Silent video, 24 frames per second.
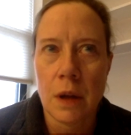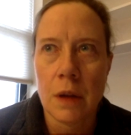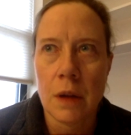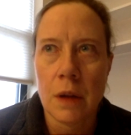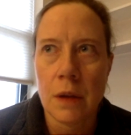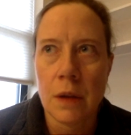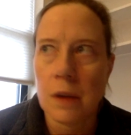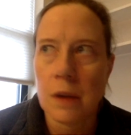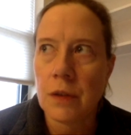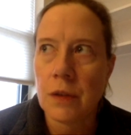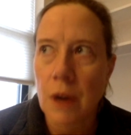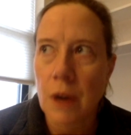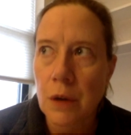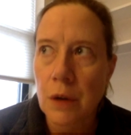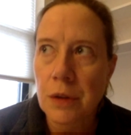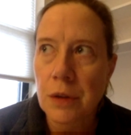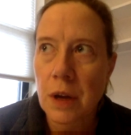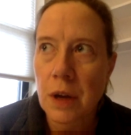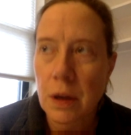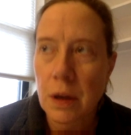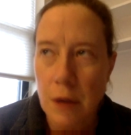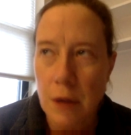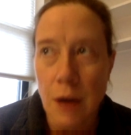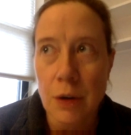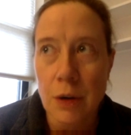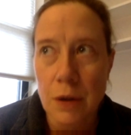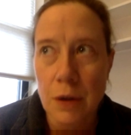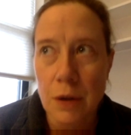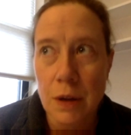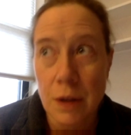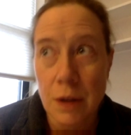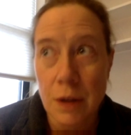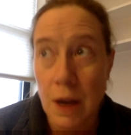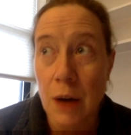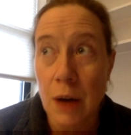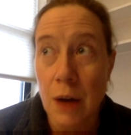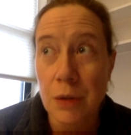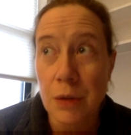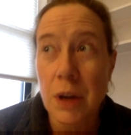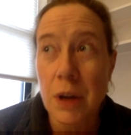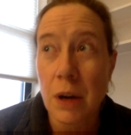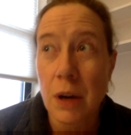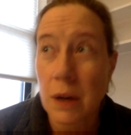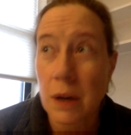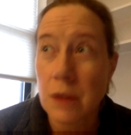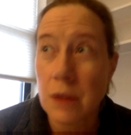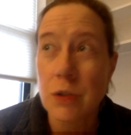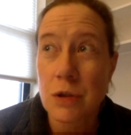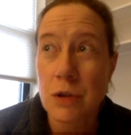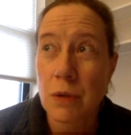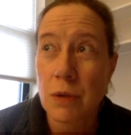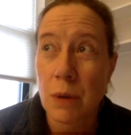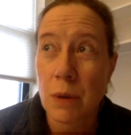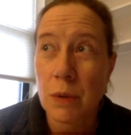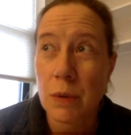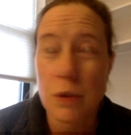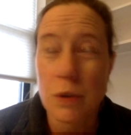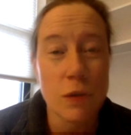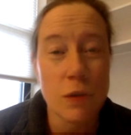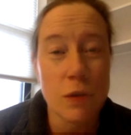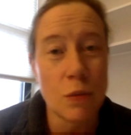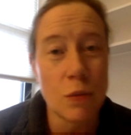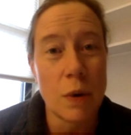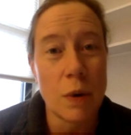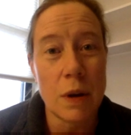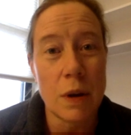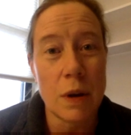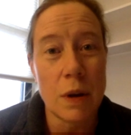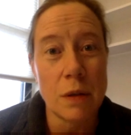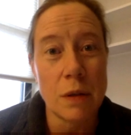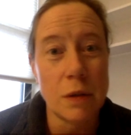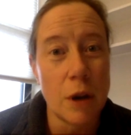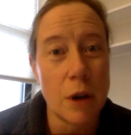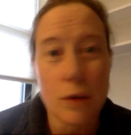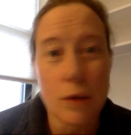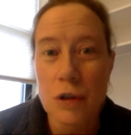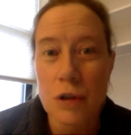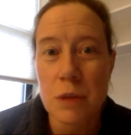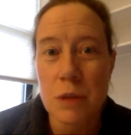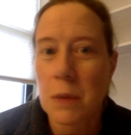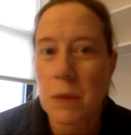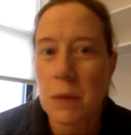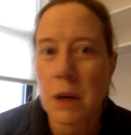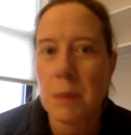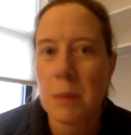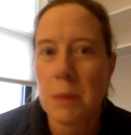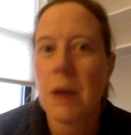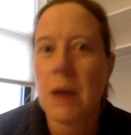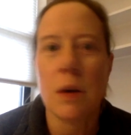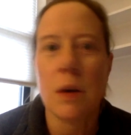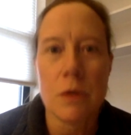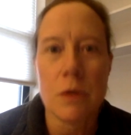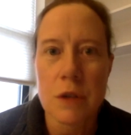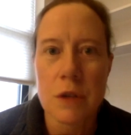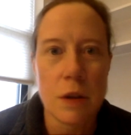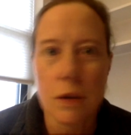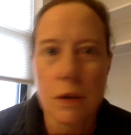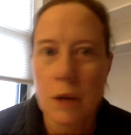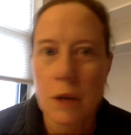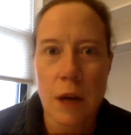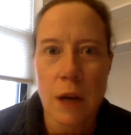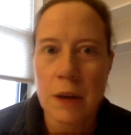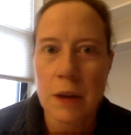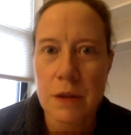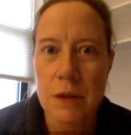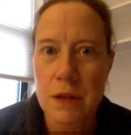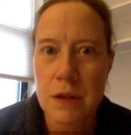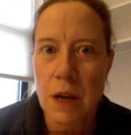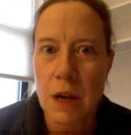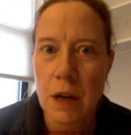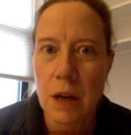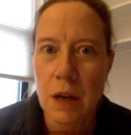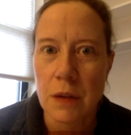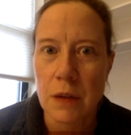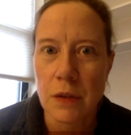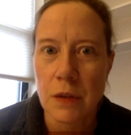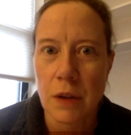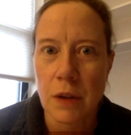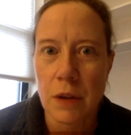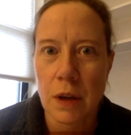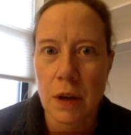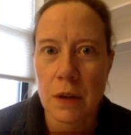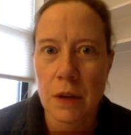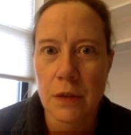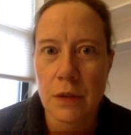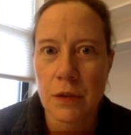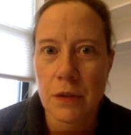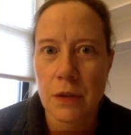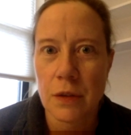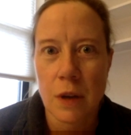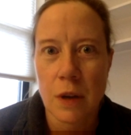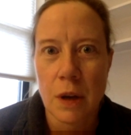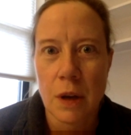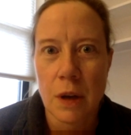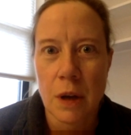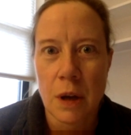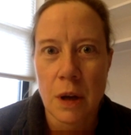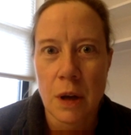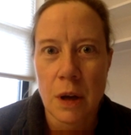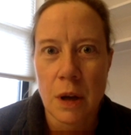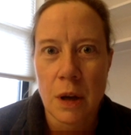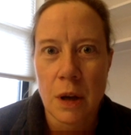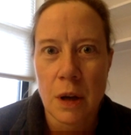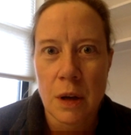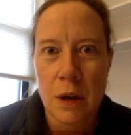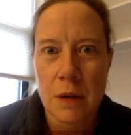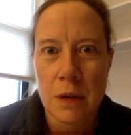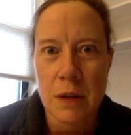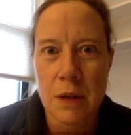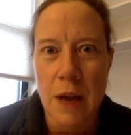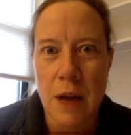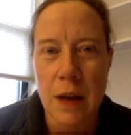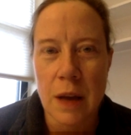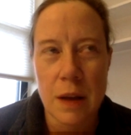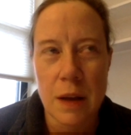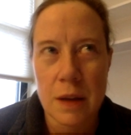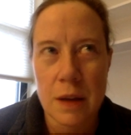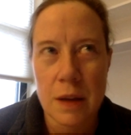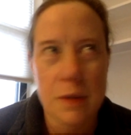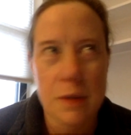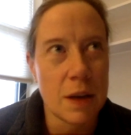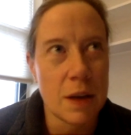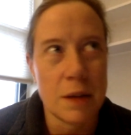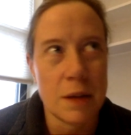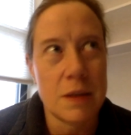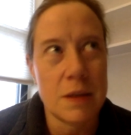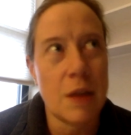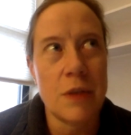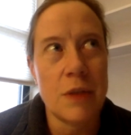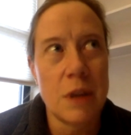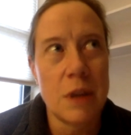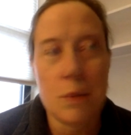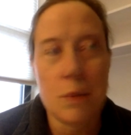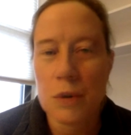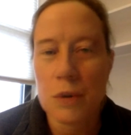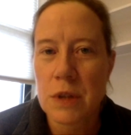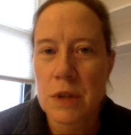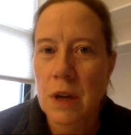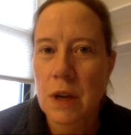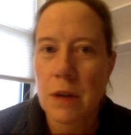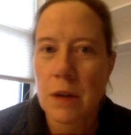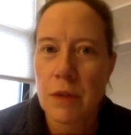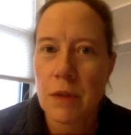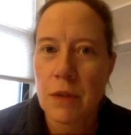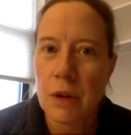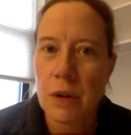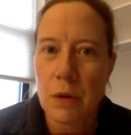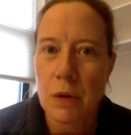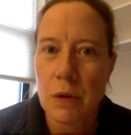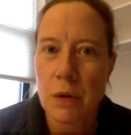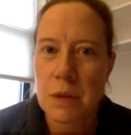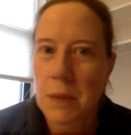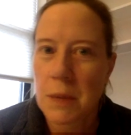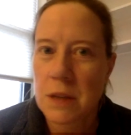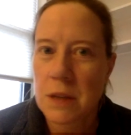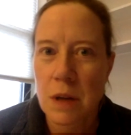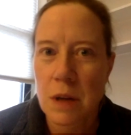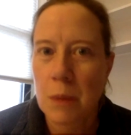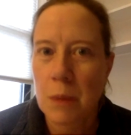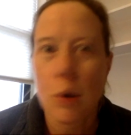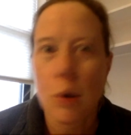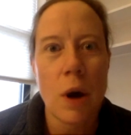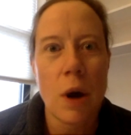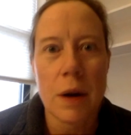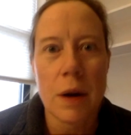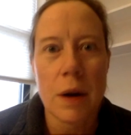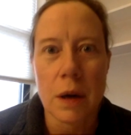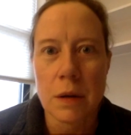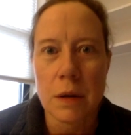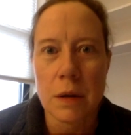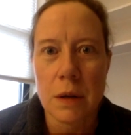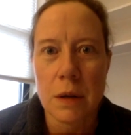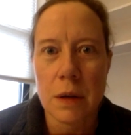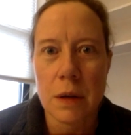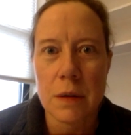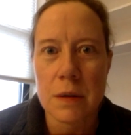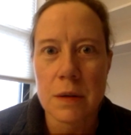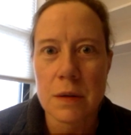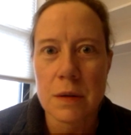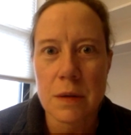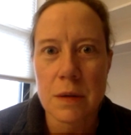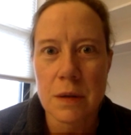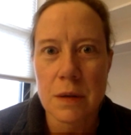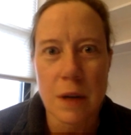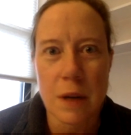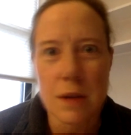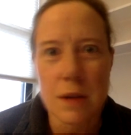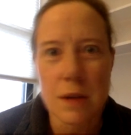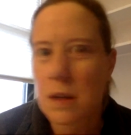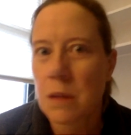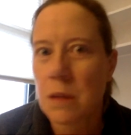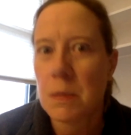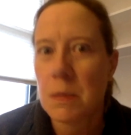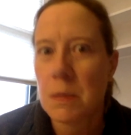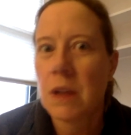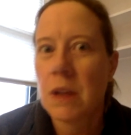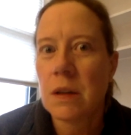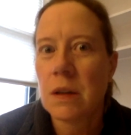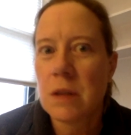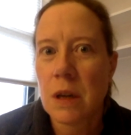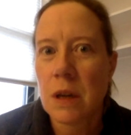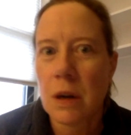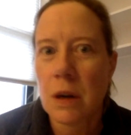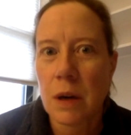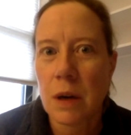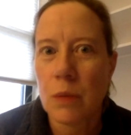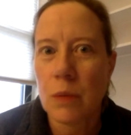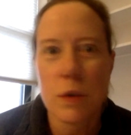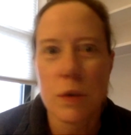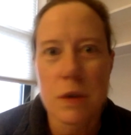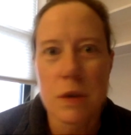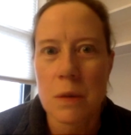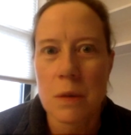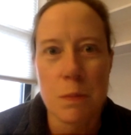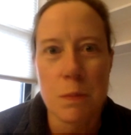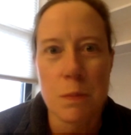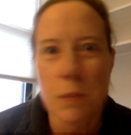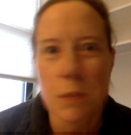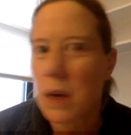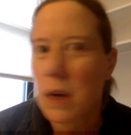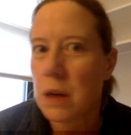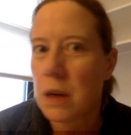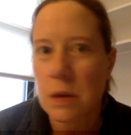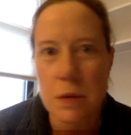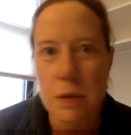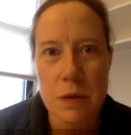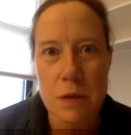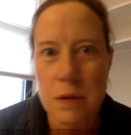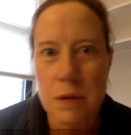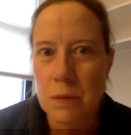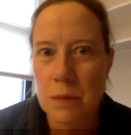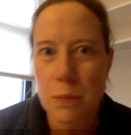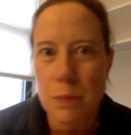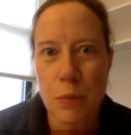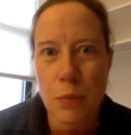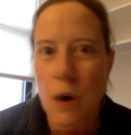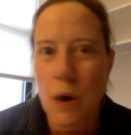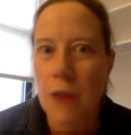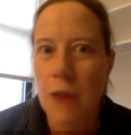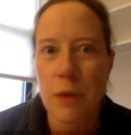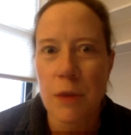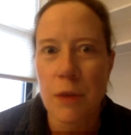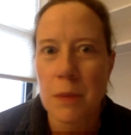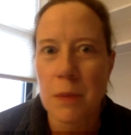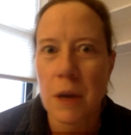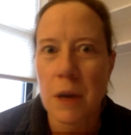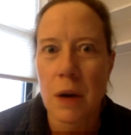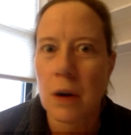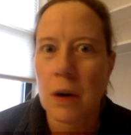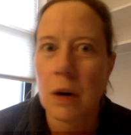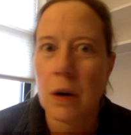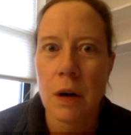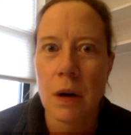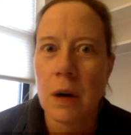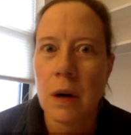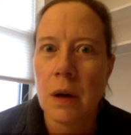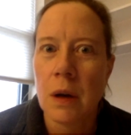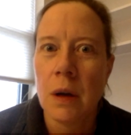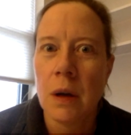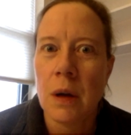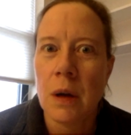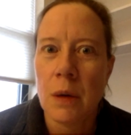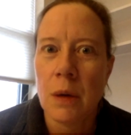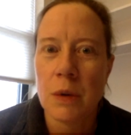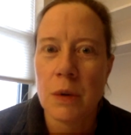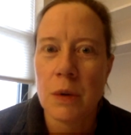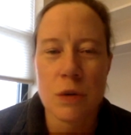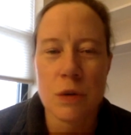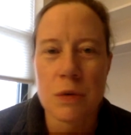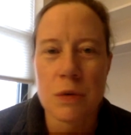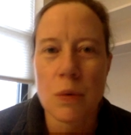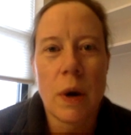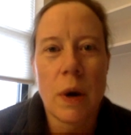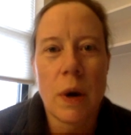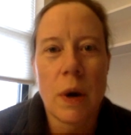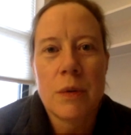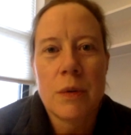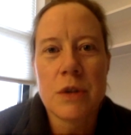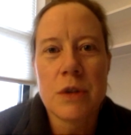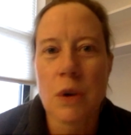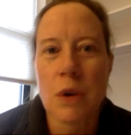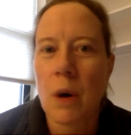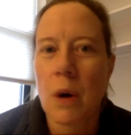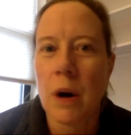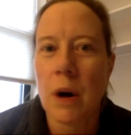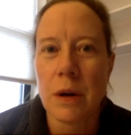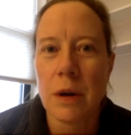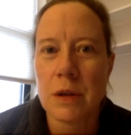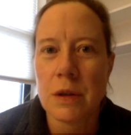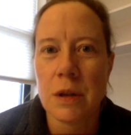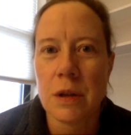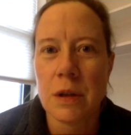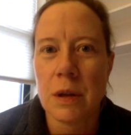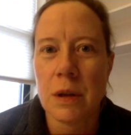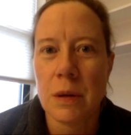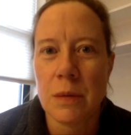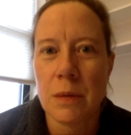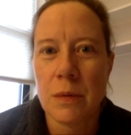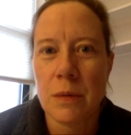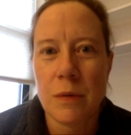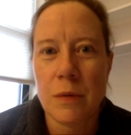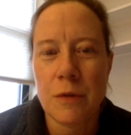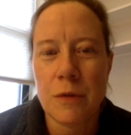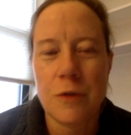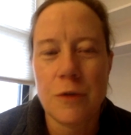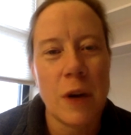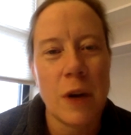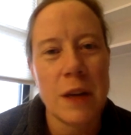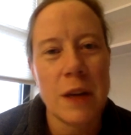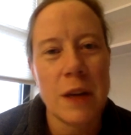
healthcare industry, which is one of the largest money makers in the United States. I think it's like 17% of the gross domestic product. It's next to the military, was the biggest profit maker, which was why it was so hard to fight to